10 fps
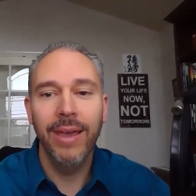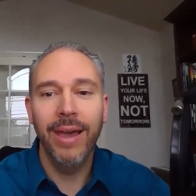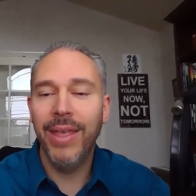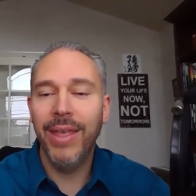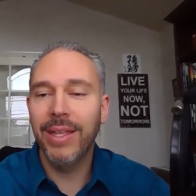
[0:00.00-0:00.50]

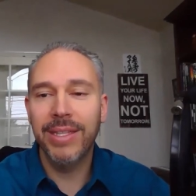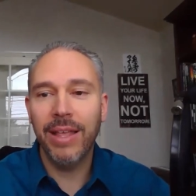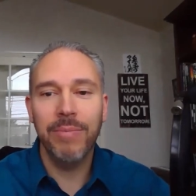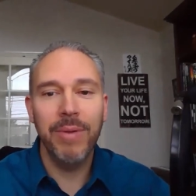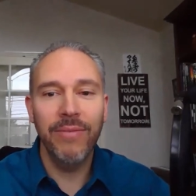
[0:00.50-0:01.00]
And then the
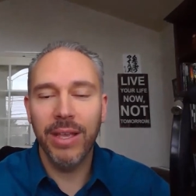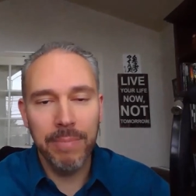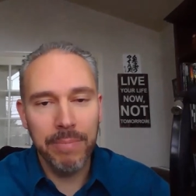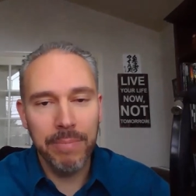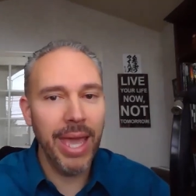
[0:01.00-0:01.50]
death benefit
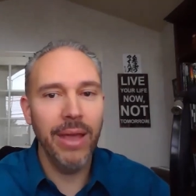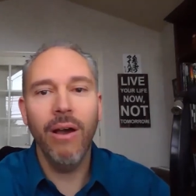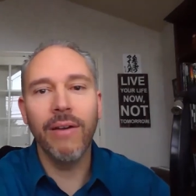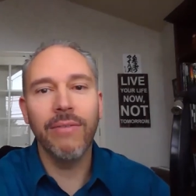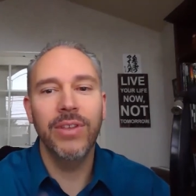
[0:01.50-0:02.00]
can pay it off.